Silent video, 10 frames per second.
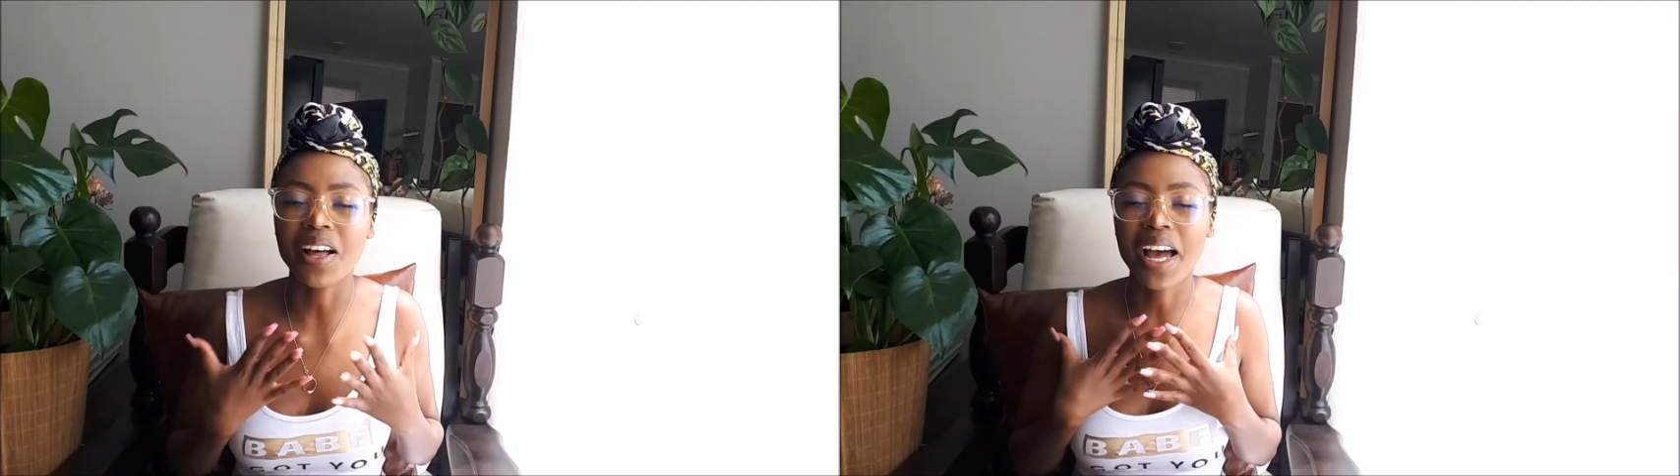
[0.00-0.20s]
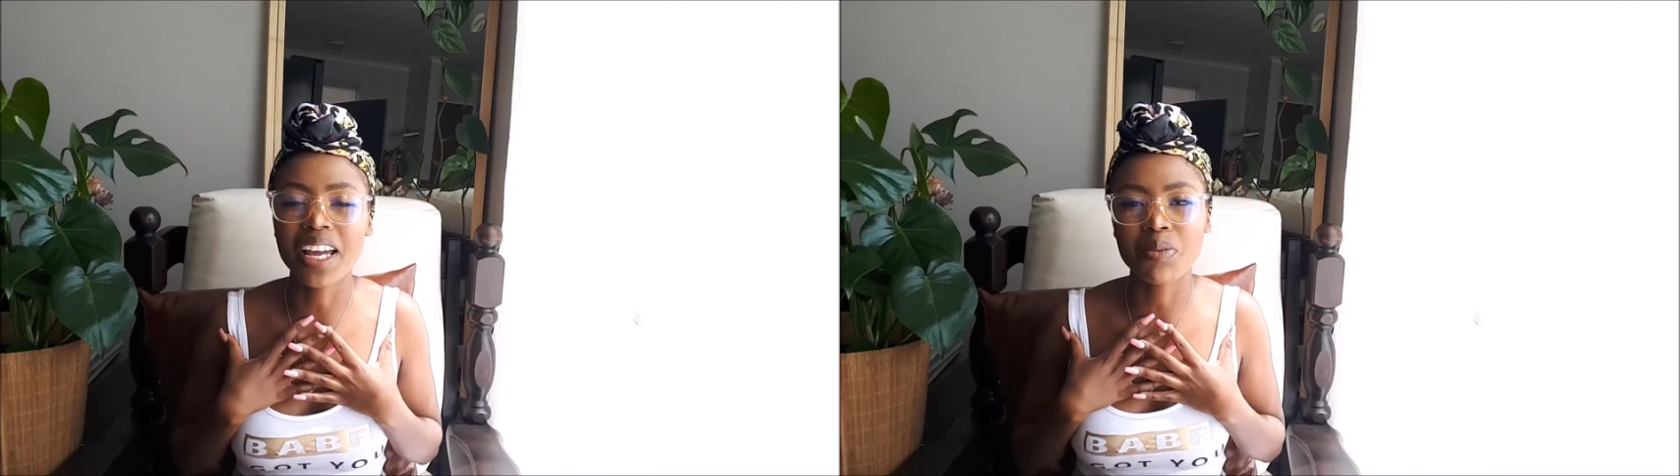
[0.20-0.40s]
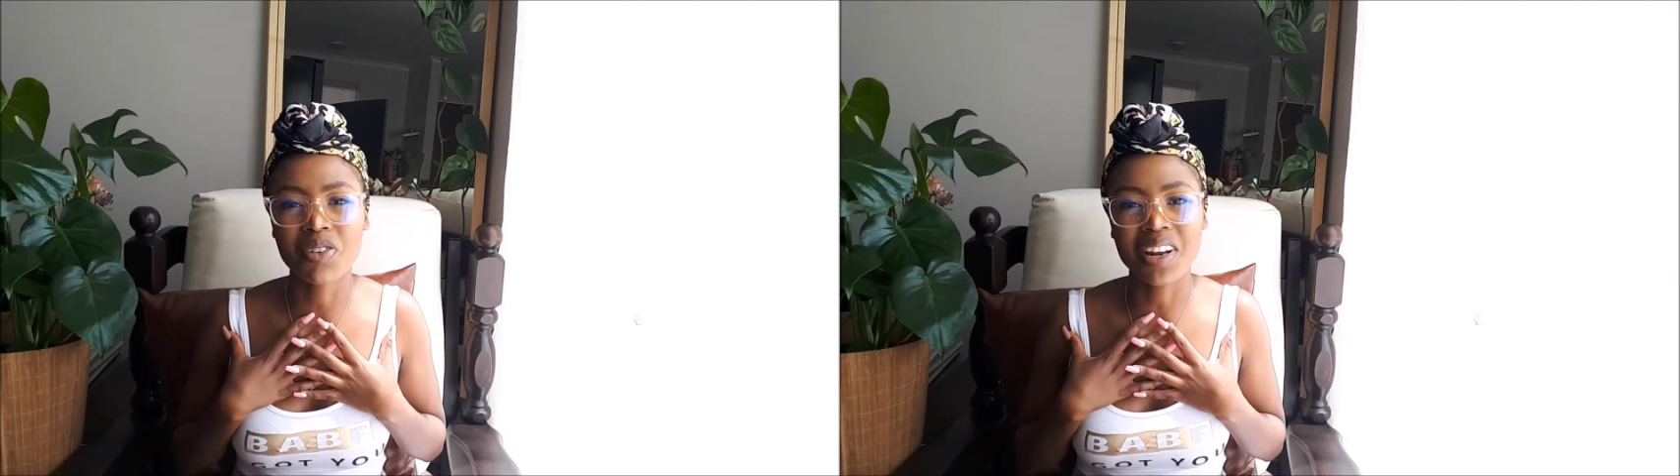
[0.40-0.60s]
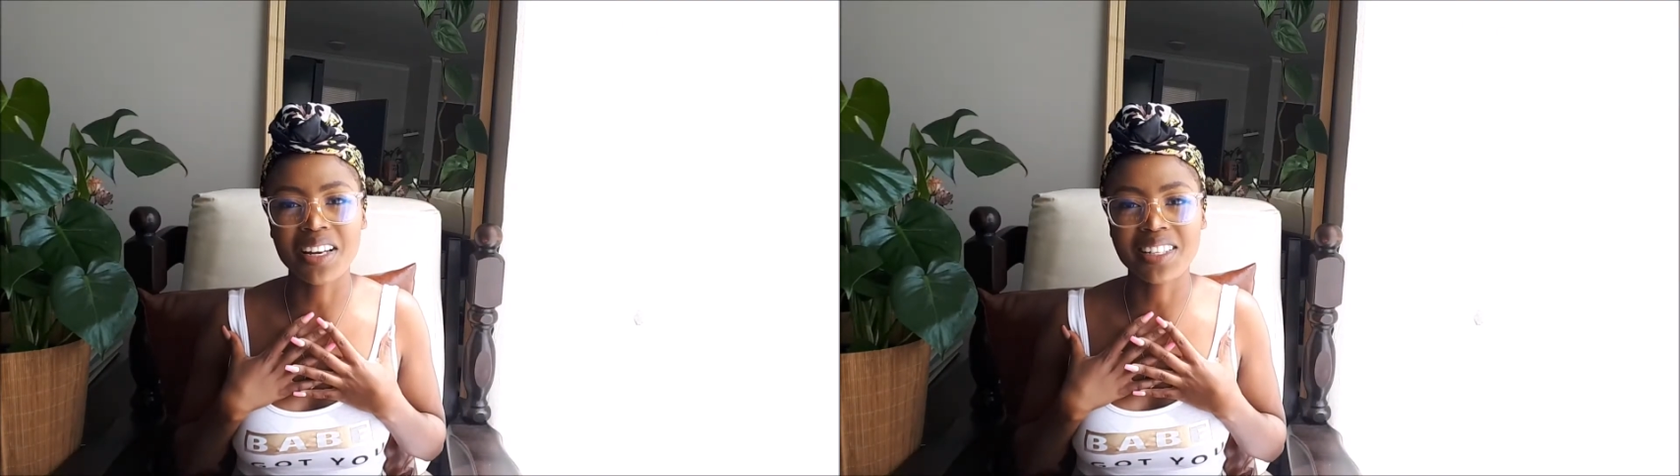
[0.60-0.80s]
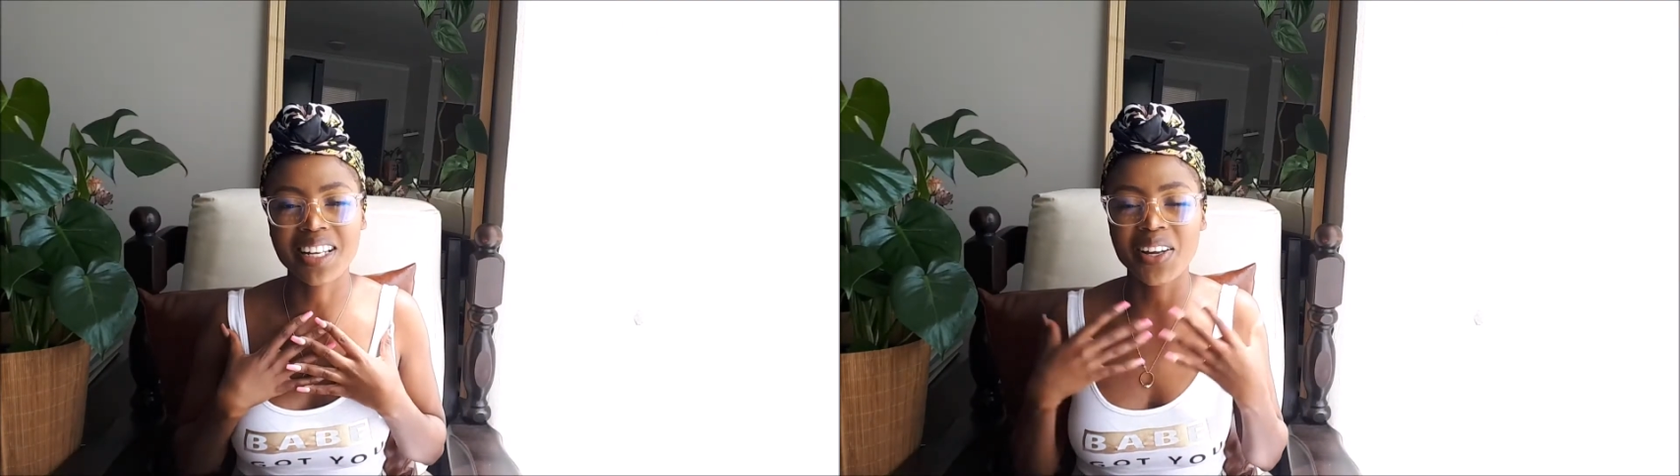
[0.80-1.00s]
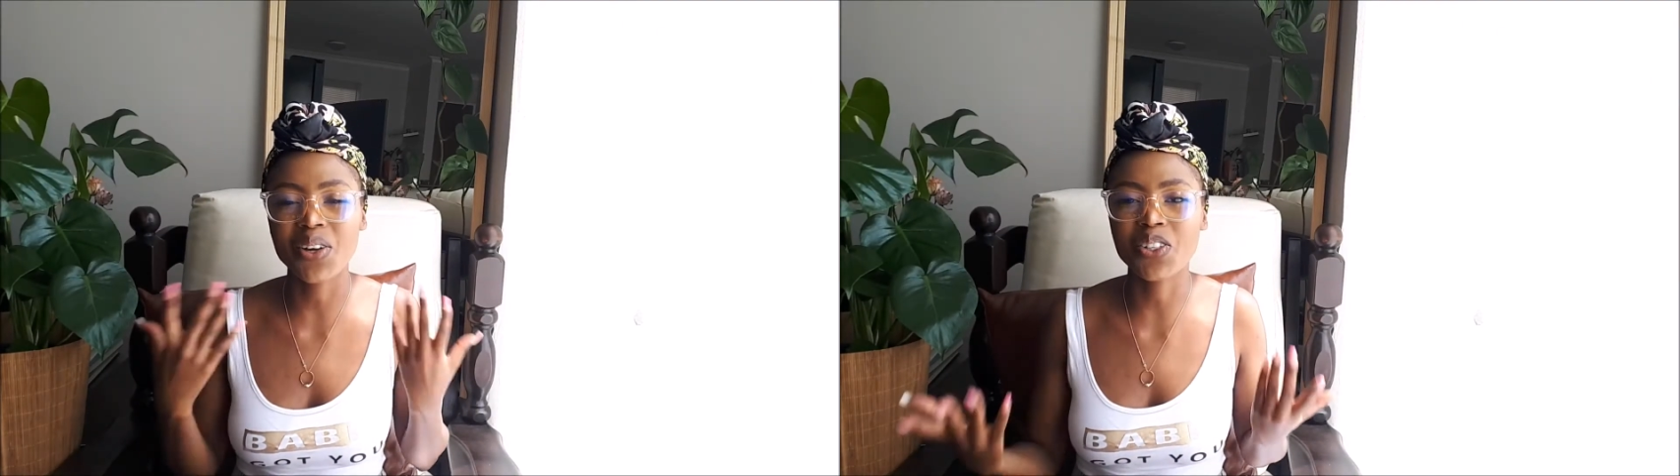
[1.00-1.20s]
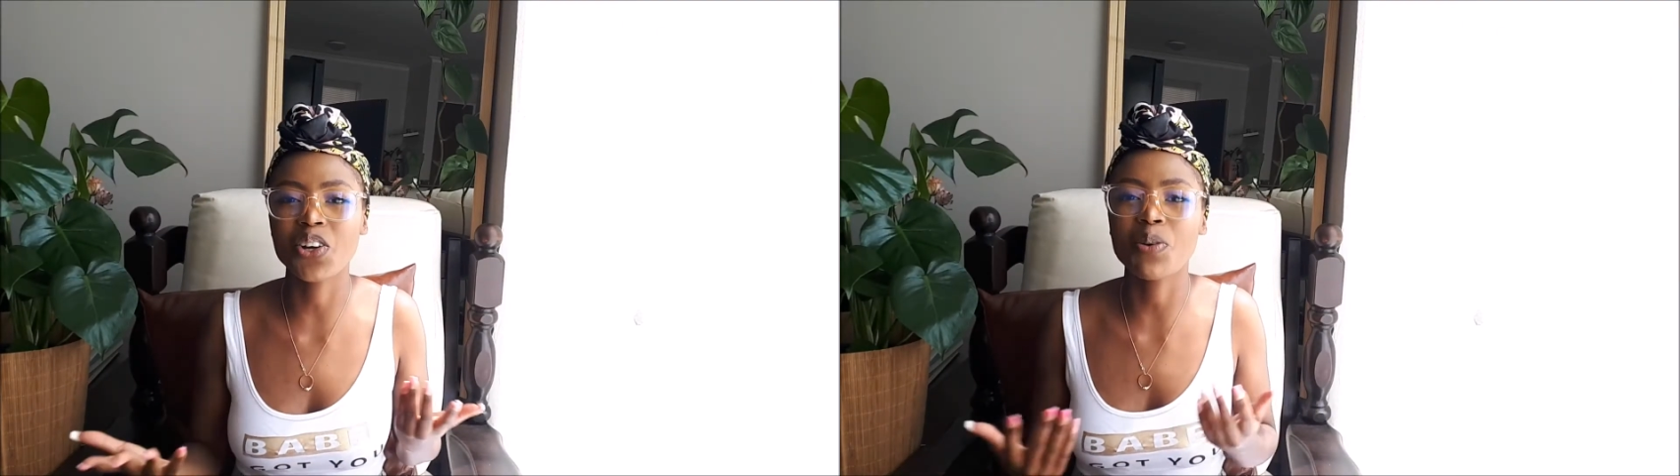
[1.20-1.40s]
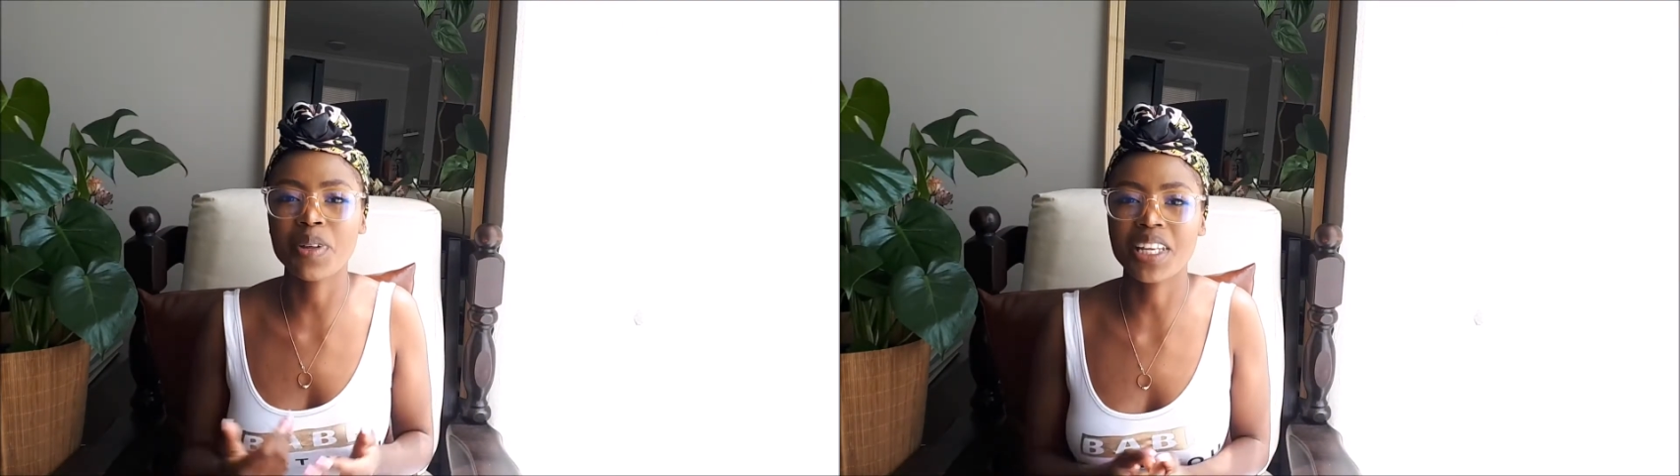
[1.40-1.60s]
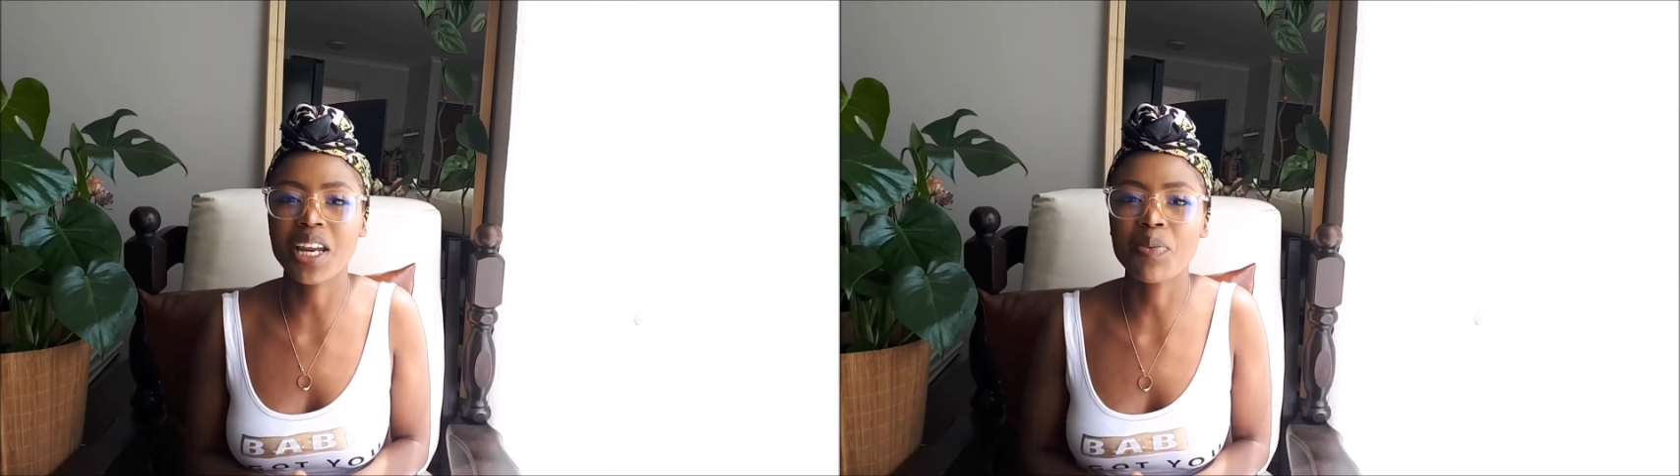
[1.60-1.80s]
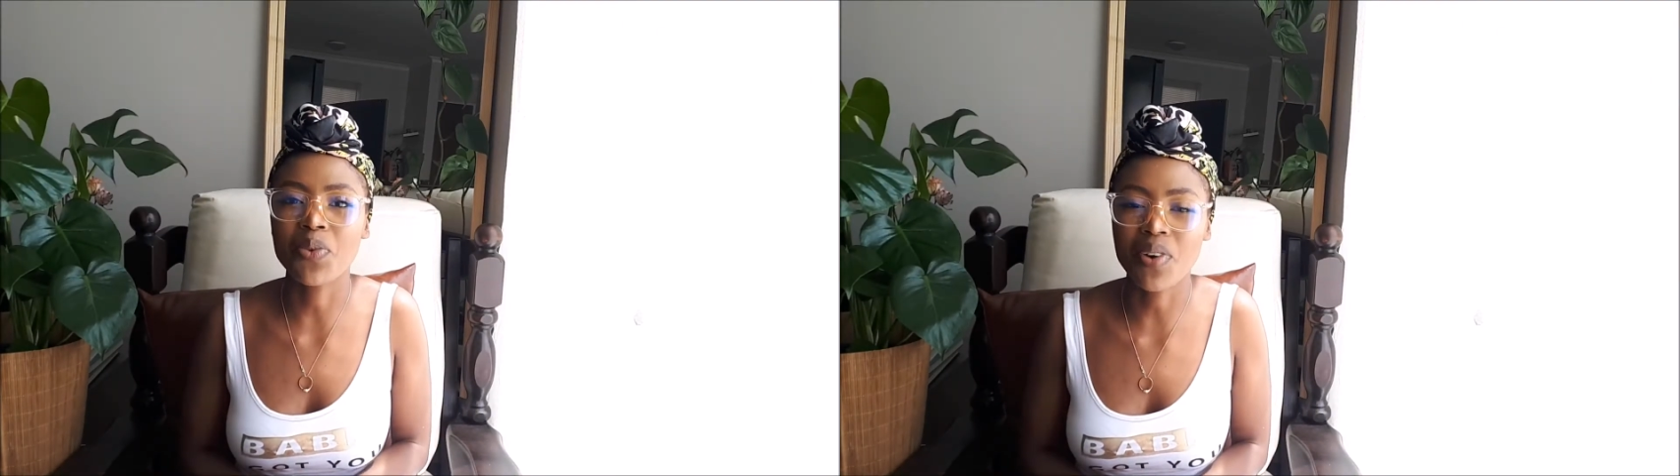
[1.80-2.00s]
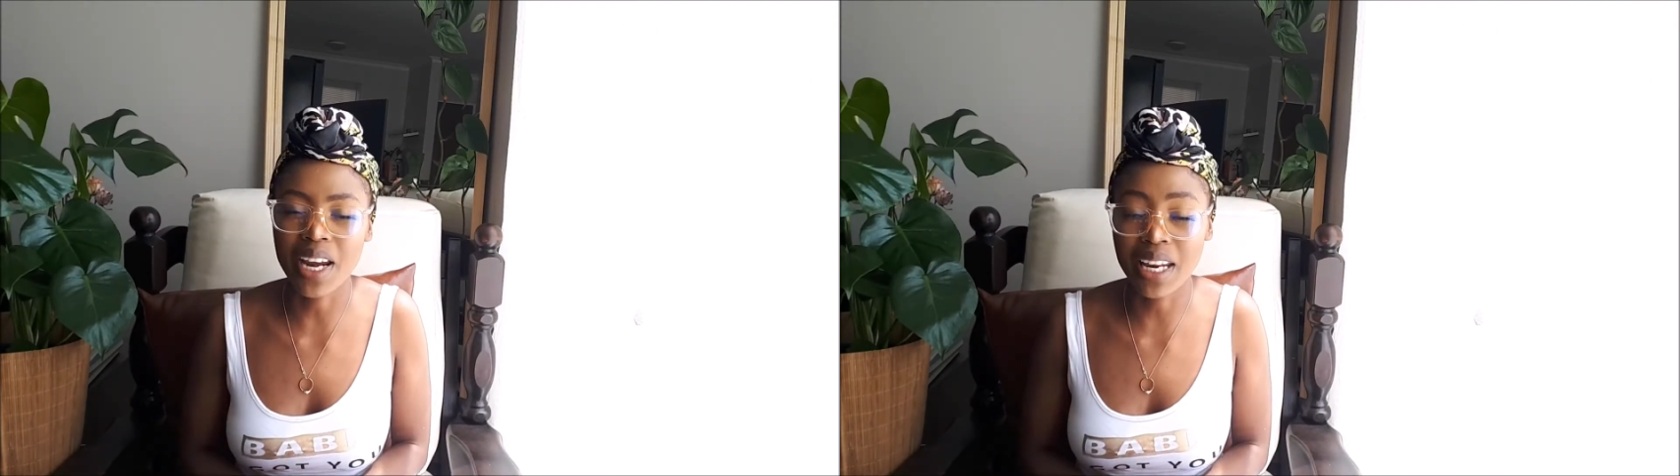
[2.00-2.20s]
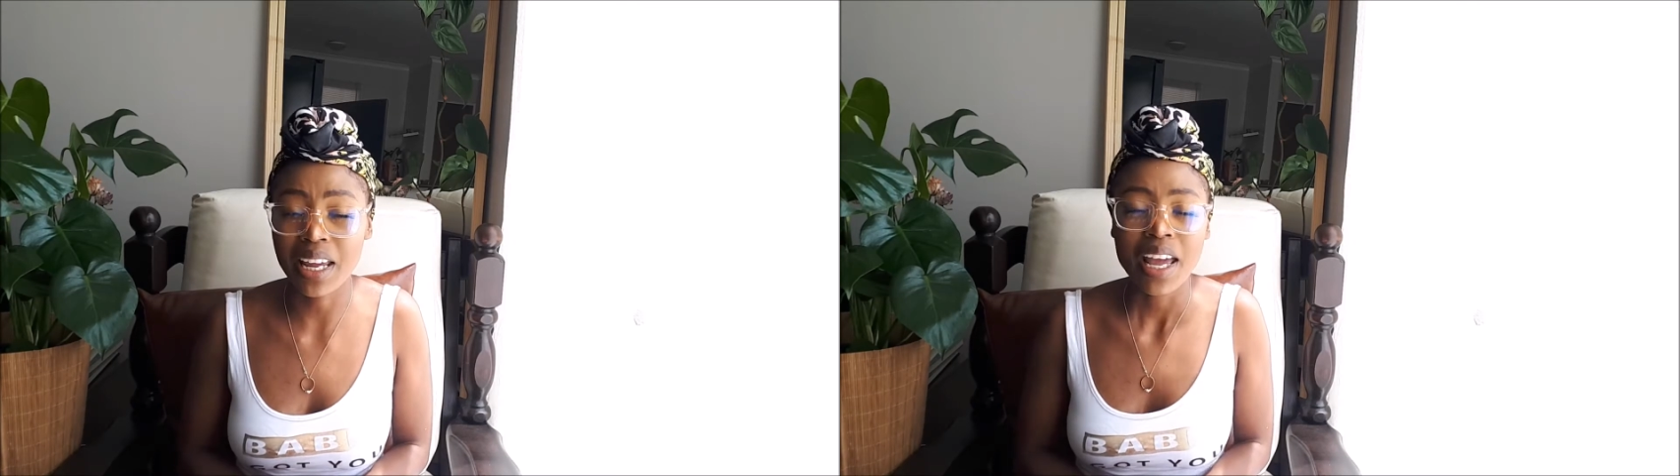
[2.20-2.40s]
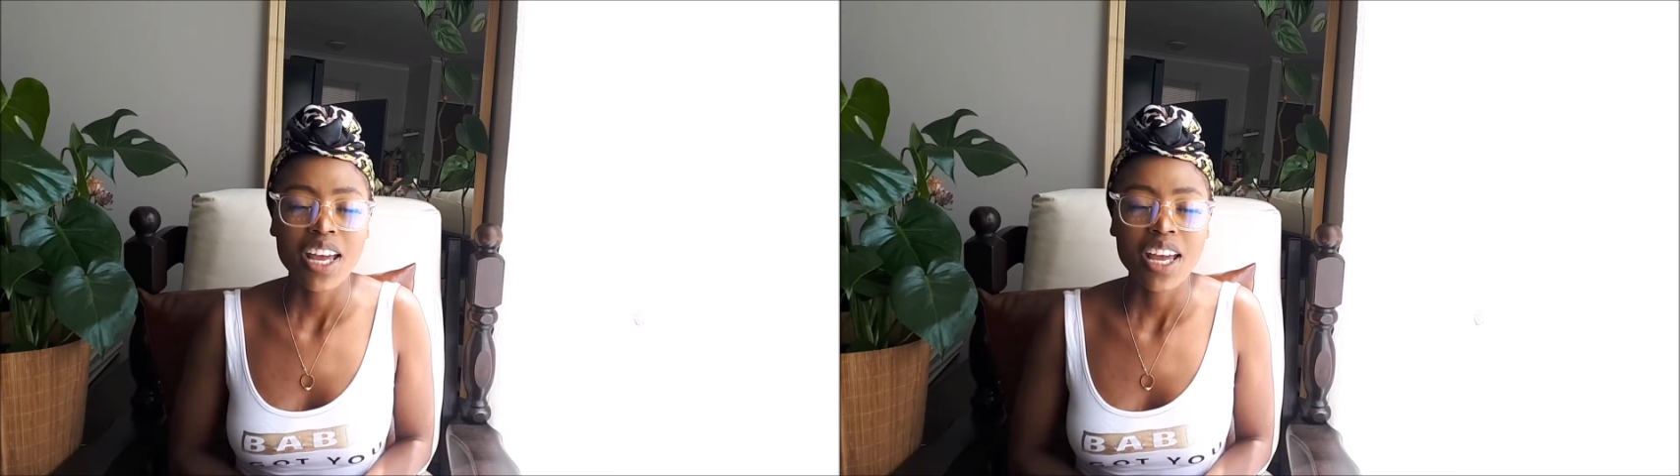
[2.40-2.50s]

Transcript: I am Reneilwe Sehlake, also go by the name Reni.